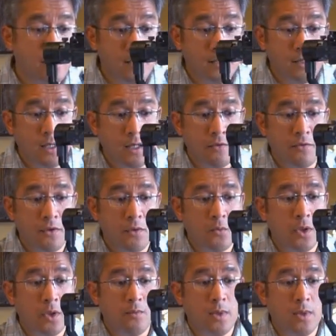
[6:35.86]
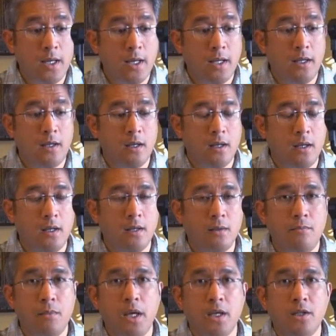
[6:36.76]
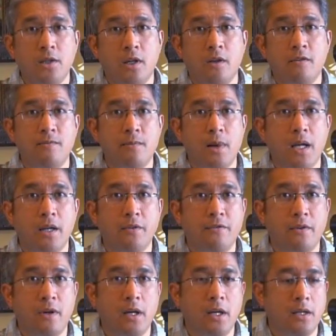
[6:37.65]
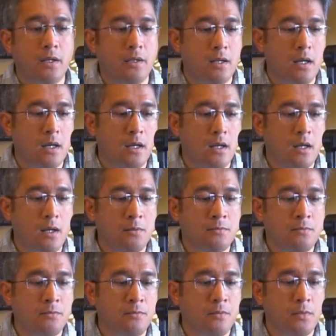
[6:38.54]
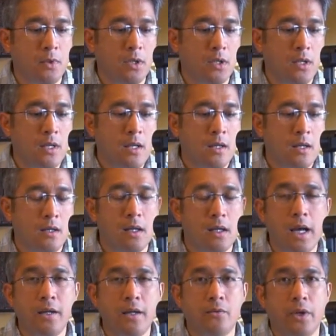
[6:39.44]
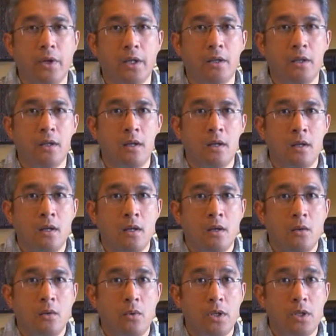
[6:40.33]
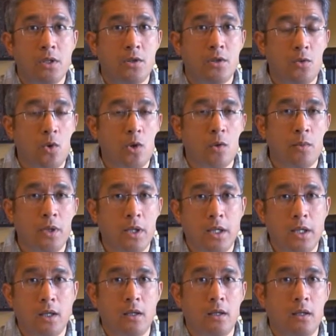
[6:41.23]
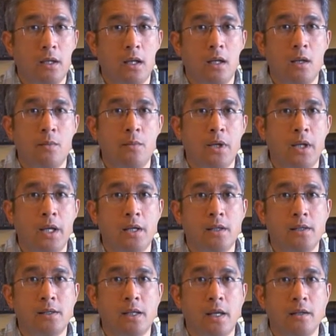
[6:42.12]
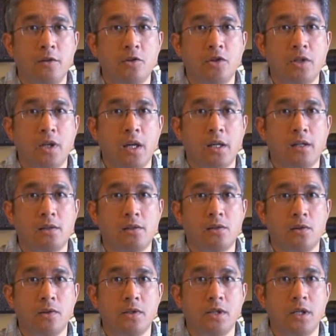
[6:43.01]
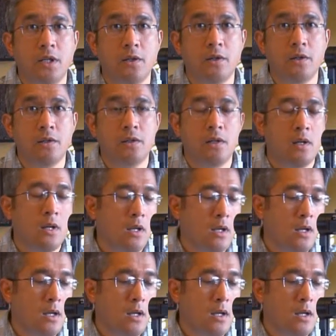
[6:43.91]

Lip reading: this is even with my makeshift modified glide rig, which normally eliminates any shakes or jitters.